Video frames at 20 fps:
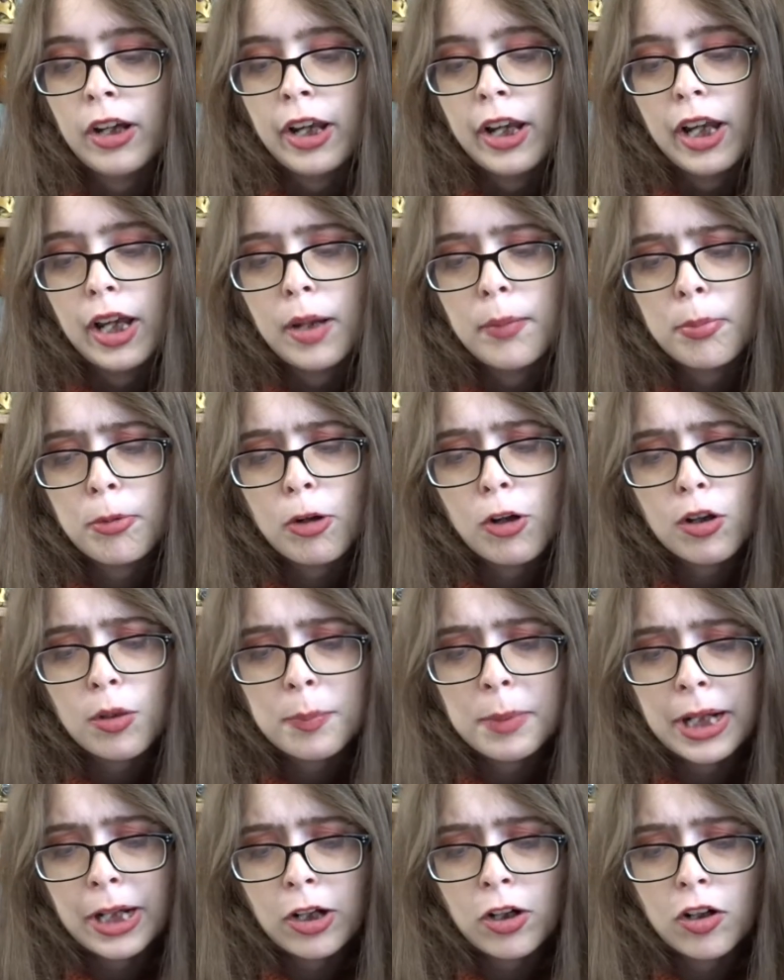It broke my
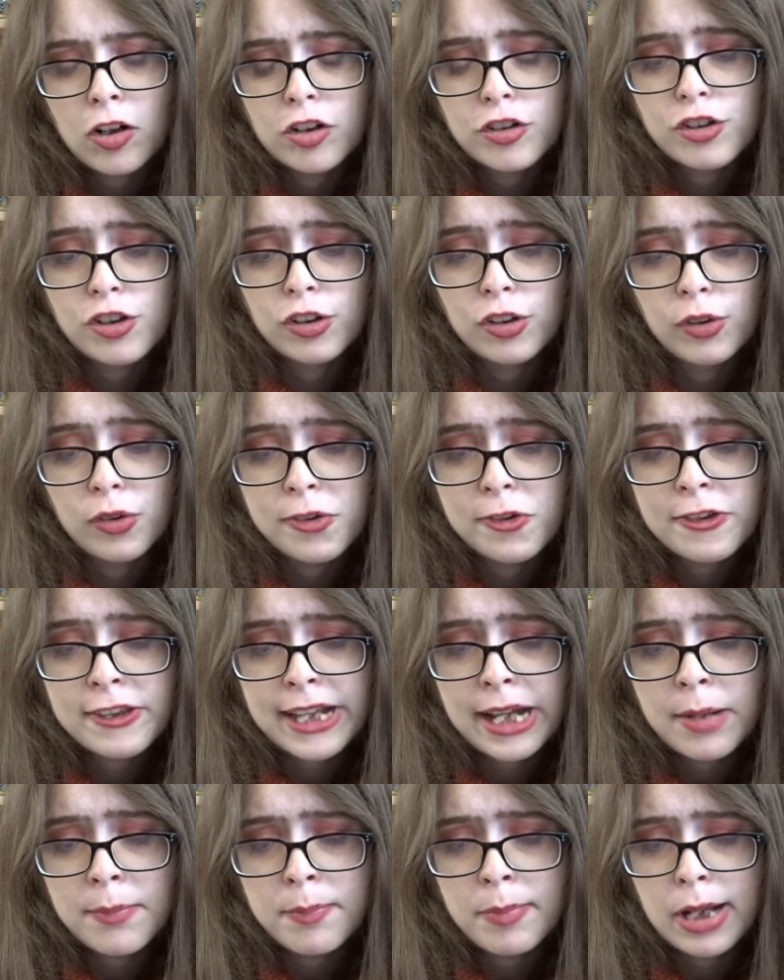heart to lose
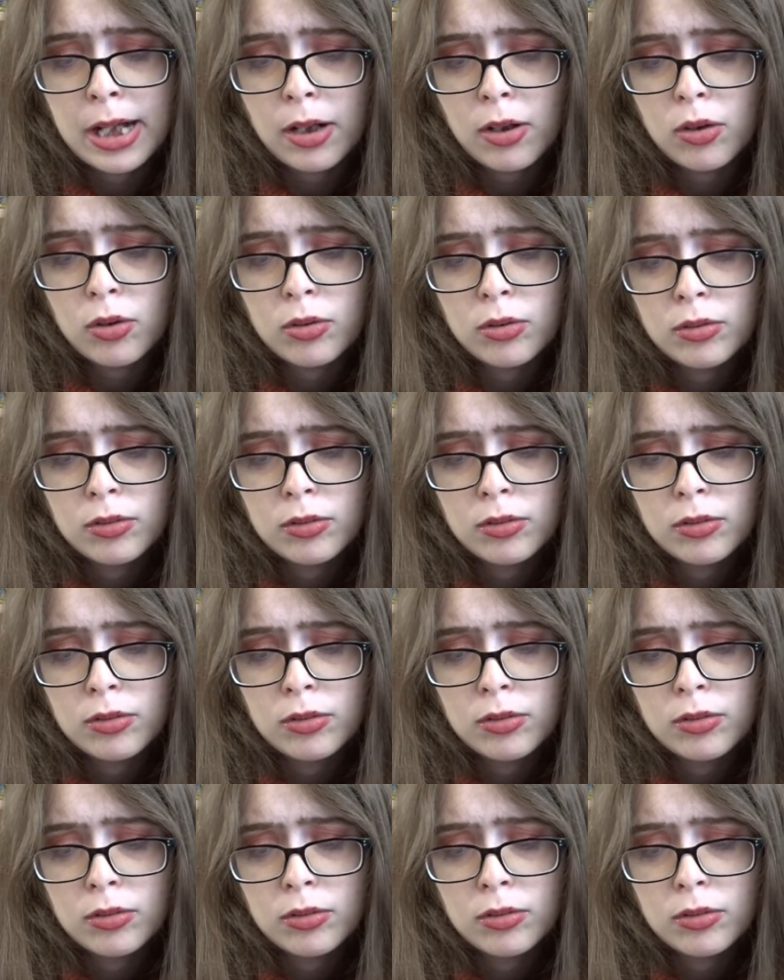that bell.